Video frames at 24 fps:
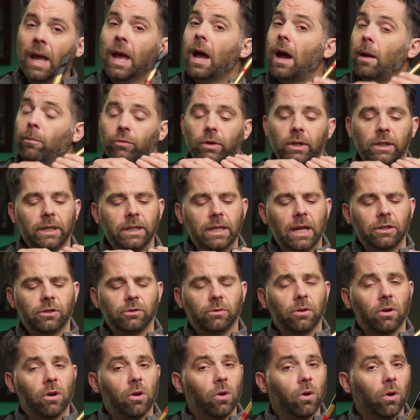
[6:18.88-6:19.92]
I'm really not
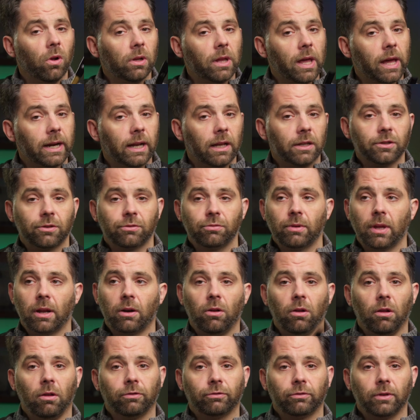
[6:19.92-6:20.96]
doing a whole lot else through that
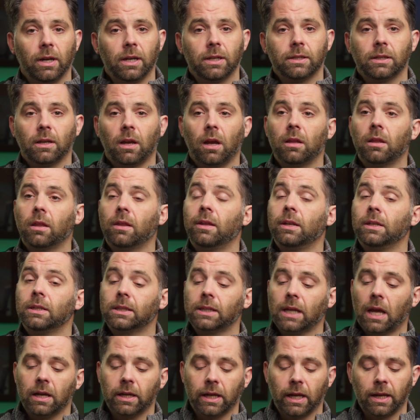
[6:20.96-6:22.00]
whole phrase other than
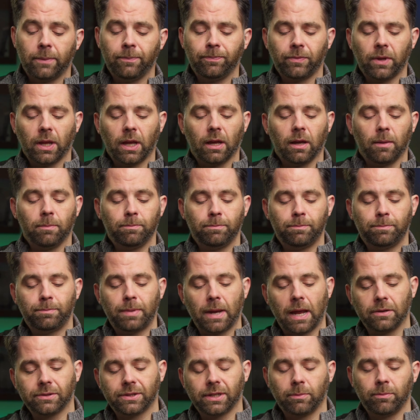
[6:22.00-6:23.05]
tonguing,
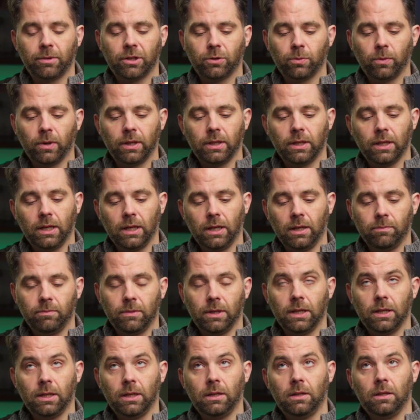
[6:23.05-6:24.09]
bouncing between
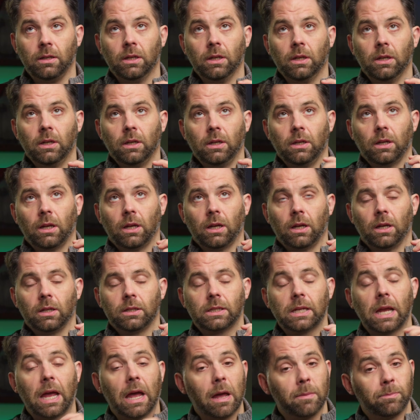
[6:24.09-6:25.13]
the
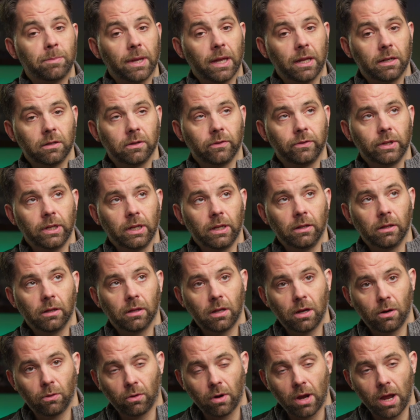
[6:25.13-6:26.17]
top end of the
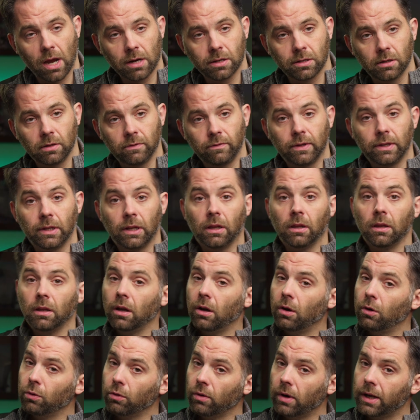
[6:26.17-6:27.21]
lower octave and the
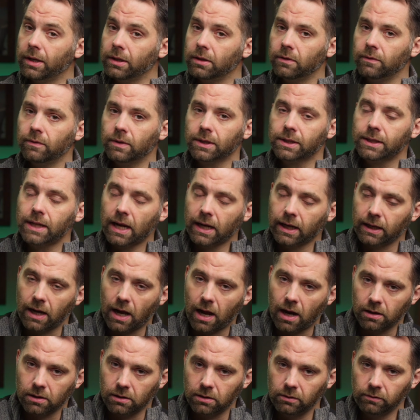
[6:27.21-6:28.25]
lower end of the second
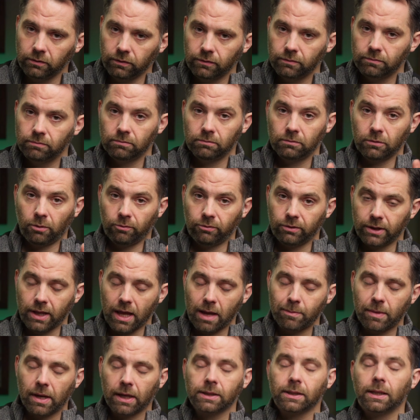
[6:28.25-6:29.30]
octave. Hopefully
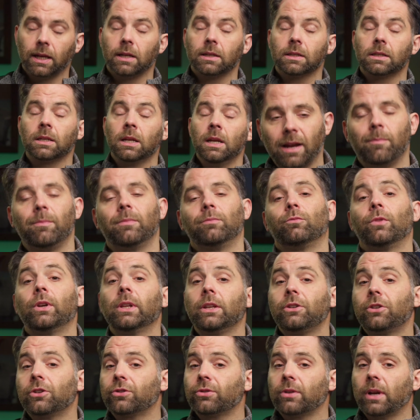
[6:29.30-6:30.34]
that makes sense. I'm
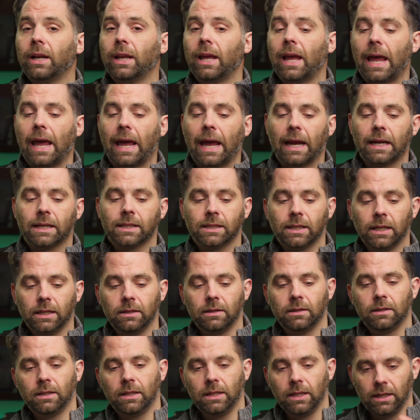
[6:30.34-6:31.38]
really just trying to accent
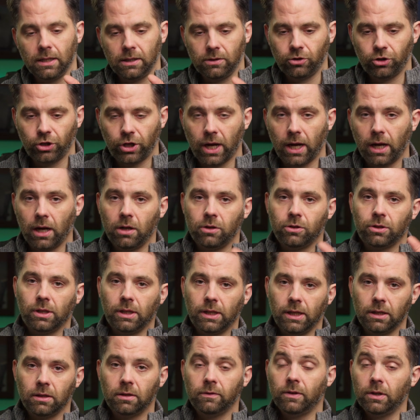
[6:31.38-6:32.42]
the change in
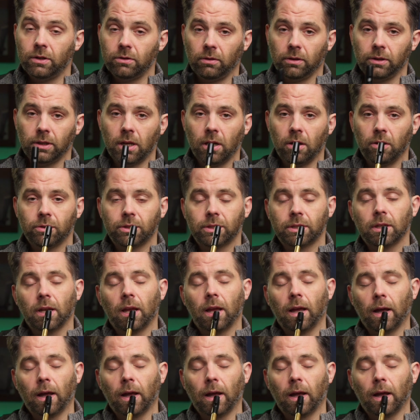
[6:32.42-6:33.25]
the individual notes.